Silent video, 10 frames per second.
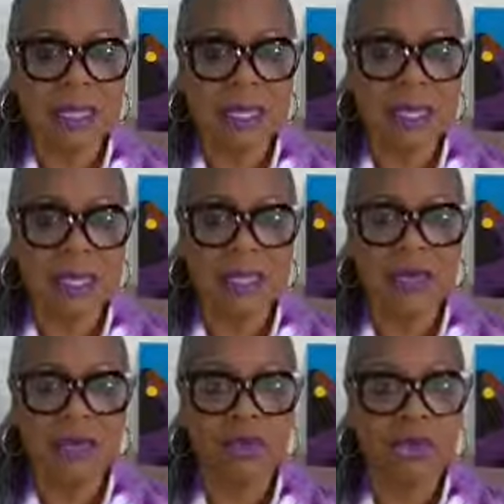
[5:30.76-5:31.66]
and
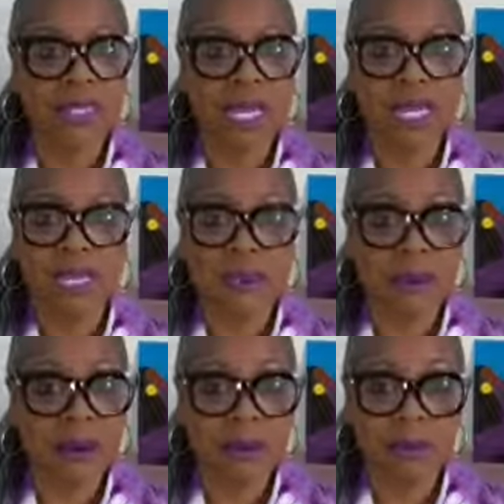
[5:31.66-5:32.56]
who stayed in the
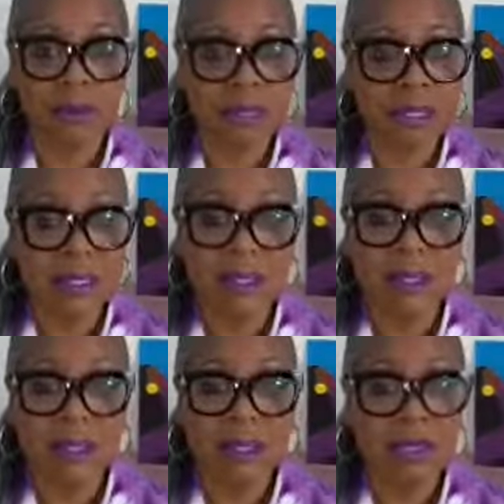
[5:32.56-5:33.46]
homes,
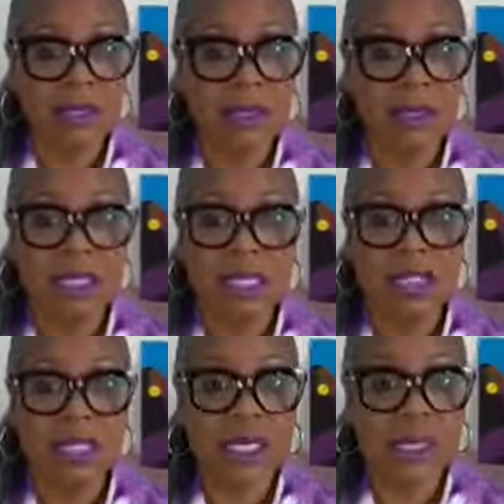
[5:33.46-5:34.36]
who stayed
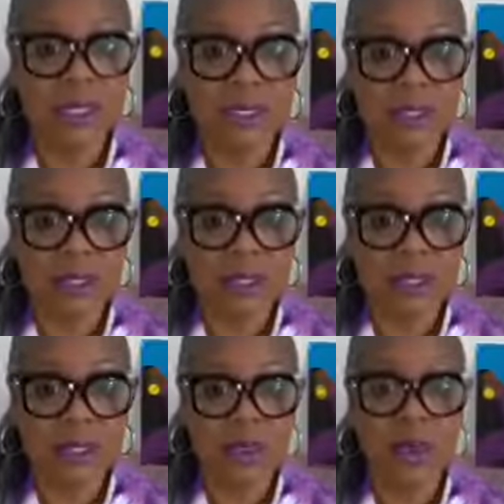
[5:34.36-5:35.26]
sheltered in,
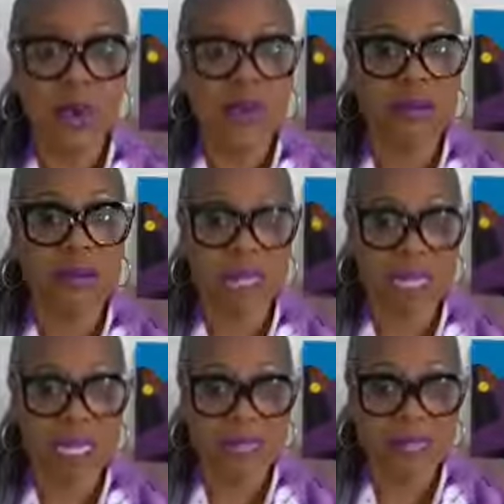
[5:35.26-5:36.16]
who wore the
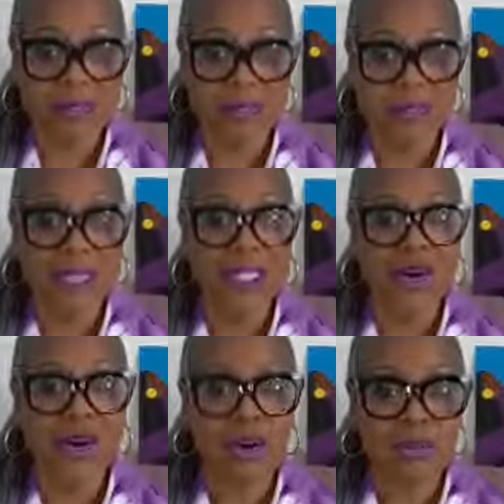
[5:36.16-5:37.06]
mask, who did
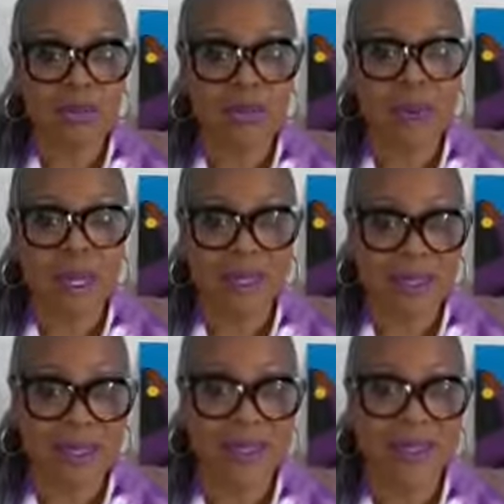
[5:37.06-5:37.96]
all the right
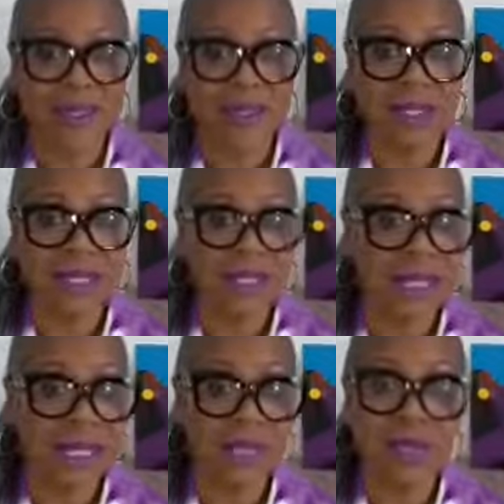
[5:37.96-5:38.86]
things. So let's
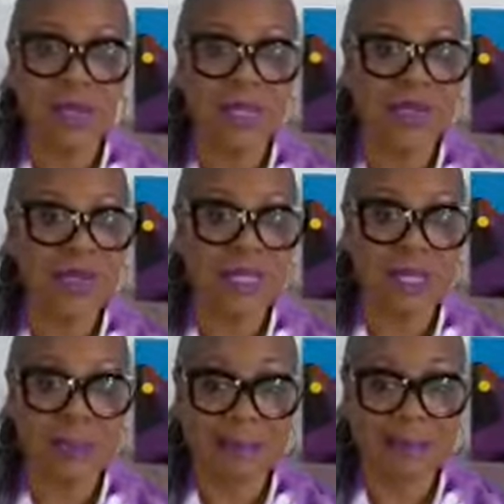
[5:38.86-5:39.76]
say kudos to
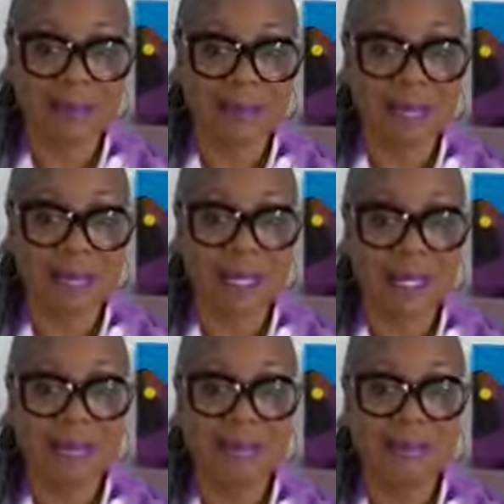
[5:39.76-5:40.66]
them, right?